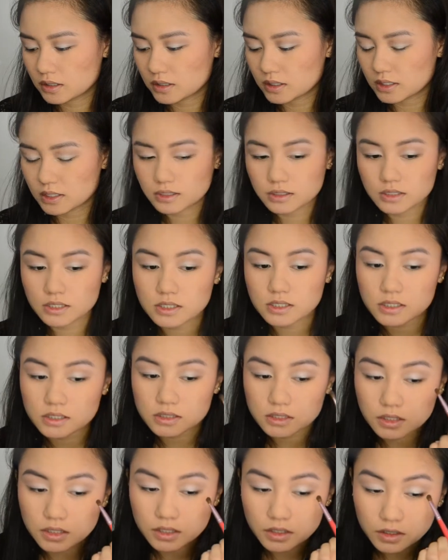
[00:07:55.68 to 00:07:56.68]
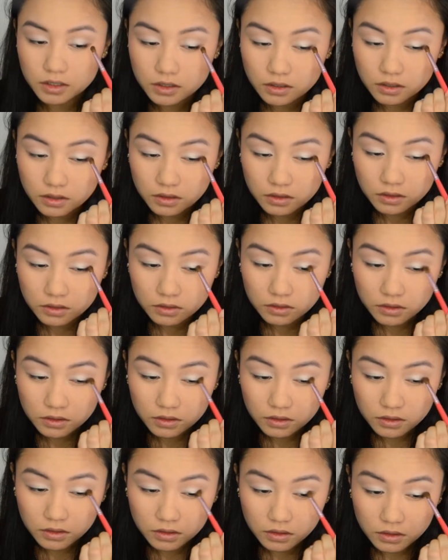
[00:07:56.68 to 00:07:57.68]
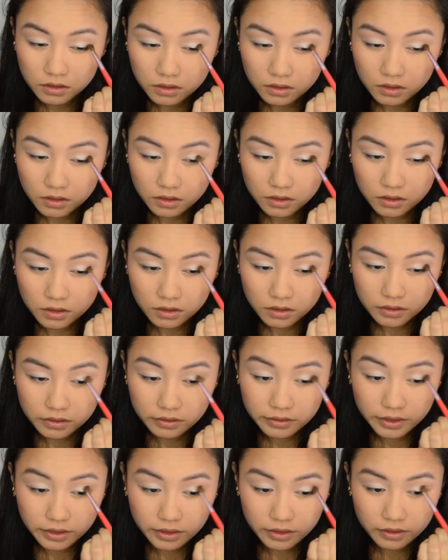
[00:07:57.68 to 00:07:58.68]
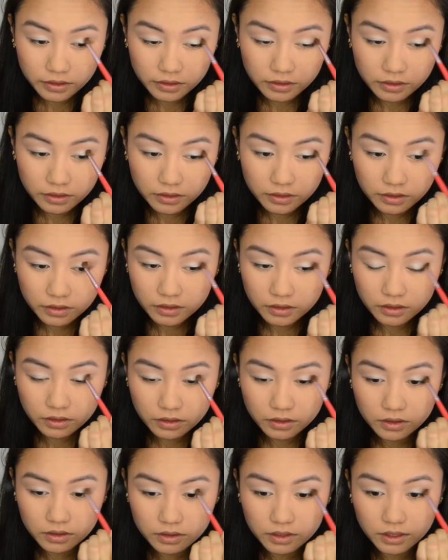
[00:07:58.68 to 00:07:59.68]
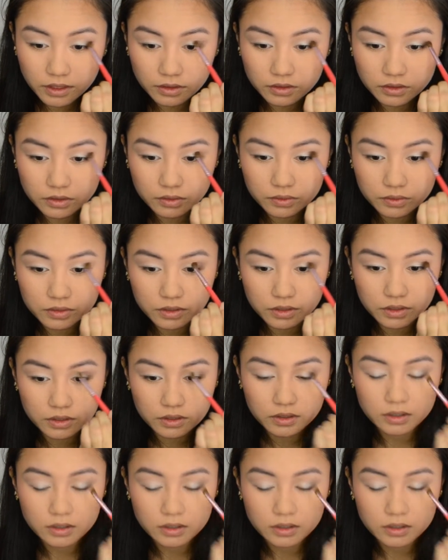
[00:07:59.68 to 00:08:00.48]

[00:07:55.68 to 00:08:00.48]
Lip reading: and this is gonna go right here on the outer corner,